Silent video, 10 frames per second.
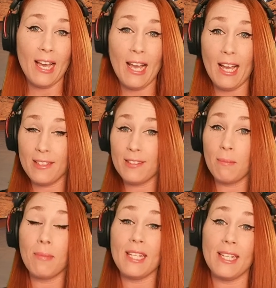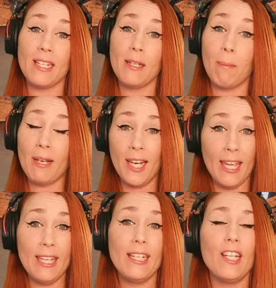has been
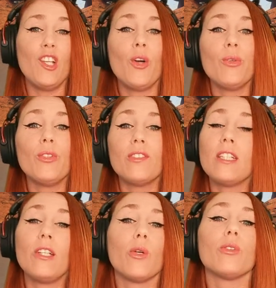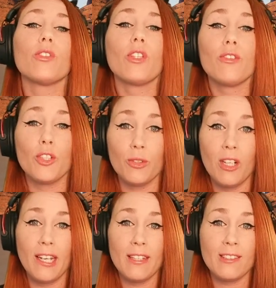playing loads and loads of
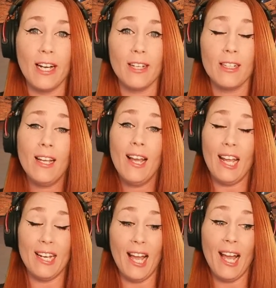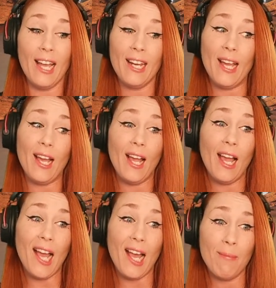Conan Exile, and I
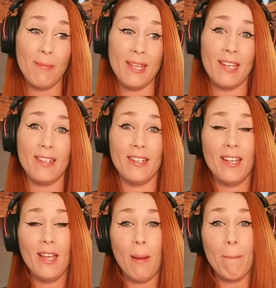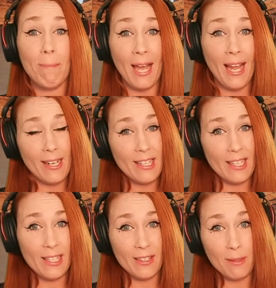have been
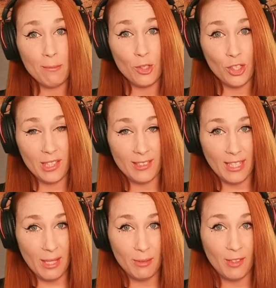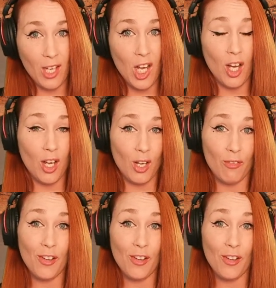battling the journey steps of